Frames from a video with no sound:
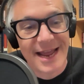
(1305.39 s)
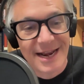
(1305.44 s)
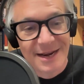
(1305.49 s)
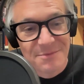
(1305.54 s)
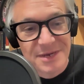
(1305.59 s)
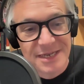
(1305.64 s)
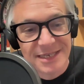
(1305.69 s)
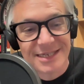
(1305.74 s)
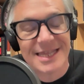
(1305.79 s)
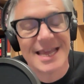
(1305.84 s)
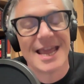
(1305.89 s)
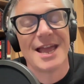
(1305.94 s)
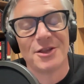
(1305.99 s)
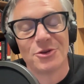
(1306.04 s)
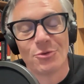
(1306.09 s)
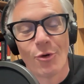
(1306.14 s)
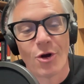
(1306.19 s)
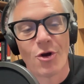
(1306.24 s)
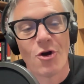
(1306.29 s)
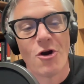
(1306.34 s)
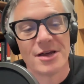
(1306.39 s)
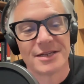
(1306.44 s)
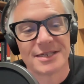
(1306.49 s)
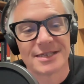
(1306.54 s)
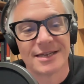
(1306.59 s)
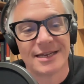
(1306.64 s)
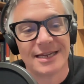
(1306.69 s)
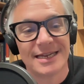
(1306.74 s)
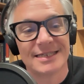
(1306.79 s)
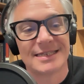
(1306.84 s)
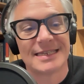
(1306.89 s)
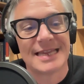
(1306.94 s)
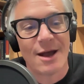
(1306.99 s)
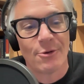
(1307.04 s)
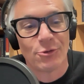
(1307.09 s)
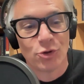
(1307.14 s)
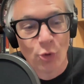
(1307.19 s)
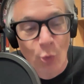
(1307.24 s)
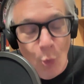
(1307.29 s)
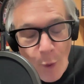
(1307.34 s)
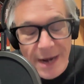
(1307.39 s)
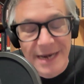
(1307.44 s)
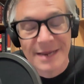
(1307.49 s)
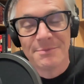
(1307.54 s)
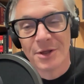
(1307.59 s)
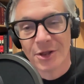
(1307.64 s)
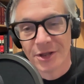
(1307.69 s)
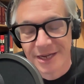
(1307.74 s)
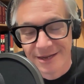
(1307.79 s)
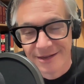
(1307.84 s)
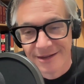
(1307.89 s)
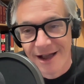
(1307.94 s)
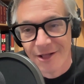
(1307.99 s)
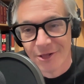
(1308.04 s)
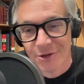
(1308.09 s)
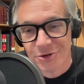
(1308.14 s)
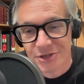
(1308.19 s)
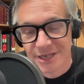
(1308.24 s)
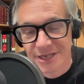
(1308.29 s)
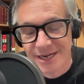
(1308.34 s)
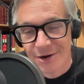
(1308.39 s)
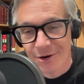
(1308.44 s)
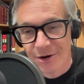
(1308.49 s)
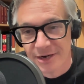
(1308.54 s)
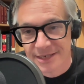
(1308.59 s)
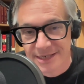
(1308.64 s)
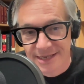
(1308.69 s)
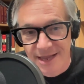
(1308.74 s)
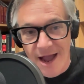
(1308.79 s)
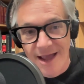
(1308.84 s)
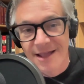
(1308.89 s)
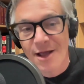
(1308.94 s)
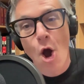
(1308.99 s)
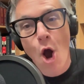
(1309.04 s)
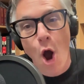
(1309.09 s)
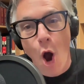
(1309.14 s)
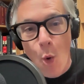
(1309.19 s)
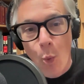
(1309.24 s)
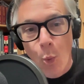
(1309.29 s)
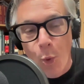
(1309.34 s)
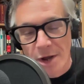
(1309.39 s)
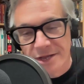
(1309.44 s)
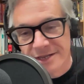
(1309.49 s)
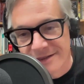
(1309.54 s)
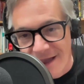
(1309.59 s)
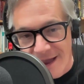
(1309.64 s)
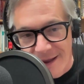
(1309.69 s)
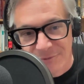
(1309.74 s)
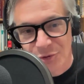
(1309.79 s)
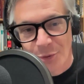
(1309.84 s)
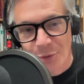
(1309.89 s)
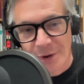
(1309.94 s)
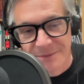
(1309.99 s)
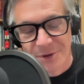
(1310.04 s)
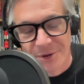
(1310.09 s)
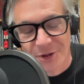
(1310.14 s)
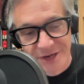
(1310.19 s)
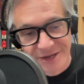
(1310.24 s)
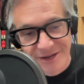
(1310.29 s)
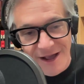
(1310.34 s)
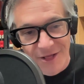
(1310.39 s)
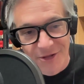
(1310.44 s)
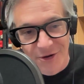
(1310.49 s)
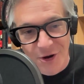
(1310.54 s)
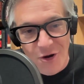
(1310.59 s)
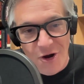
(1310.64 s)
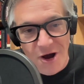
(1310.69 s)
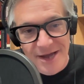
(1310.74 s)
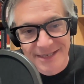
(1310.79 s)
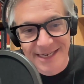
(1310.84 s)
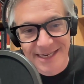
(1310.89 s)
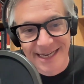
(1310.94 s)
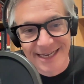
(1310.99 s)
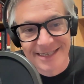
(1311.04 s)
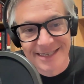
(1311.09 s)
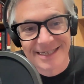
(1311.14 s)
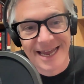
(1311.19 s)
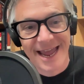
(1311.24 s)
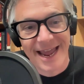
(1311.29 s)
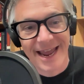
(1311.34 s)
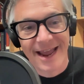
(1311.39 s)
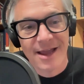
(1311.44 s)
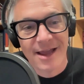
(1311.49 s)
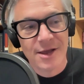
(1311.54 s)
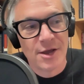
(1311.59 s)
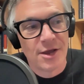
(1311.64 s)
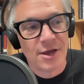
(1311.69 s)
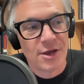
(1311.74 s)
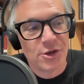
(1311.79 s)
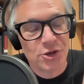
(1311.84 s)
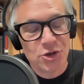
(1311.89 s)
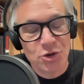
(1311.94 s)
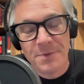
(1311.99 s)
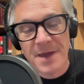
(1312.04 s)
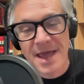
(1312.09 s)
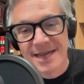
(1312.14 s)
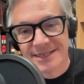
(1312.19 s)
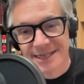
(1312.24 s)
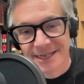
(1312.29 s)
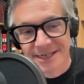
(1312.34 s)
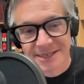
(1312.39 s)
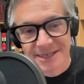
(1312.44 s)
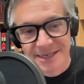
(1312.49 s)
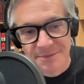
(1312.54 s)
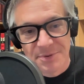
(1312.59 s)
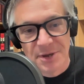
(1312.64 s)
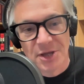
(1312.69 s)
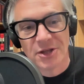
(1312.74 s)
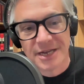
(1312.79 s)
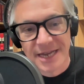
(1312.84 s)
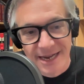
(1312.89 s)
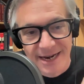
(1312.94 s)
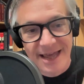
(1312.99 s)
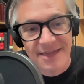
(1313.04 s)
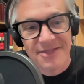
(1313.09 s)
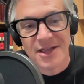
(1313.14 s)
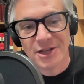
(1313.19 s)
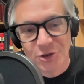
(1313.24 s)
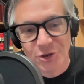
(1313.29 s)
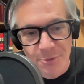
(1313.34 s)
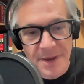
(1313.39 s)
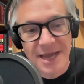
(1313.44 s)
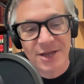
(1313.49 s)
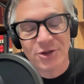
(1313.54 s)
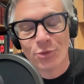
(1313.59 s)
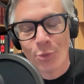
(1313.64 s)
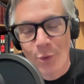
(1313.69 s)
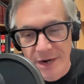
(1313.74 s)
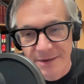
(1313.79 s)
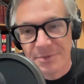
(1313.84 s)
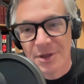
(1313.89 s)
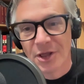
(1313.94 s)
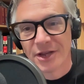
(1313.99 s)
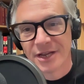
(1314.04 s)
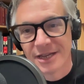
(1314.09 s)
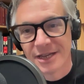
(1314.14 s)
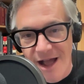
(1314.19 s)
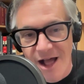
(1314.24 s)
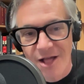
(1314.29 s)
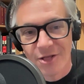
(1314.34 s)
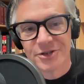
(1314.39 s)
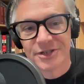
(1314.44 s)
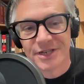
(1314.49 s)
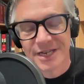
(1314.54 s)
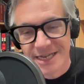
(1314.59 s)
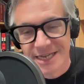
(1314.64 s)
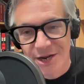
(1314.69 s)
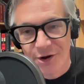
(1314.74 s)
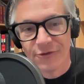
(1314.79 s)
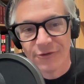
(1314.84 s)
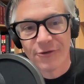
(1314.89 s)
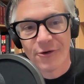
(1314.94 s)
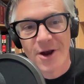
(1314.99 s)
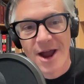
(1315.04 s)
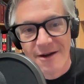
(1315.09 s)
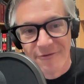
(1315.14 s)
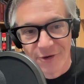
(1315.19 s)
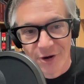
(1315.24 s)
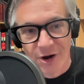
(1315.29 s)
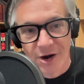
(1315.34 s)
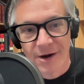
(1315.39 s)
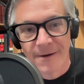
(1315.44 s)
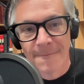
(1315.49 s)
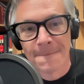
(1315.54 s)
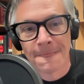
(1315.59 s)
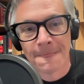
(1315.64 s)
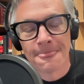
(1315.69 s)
And it means the annual cost is now $20 billion a year. It's not a one-time $20 billion cost. It's you pay $60 billion and then you pay $20 billion a year forever.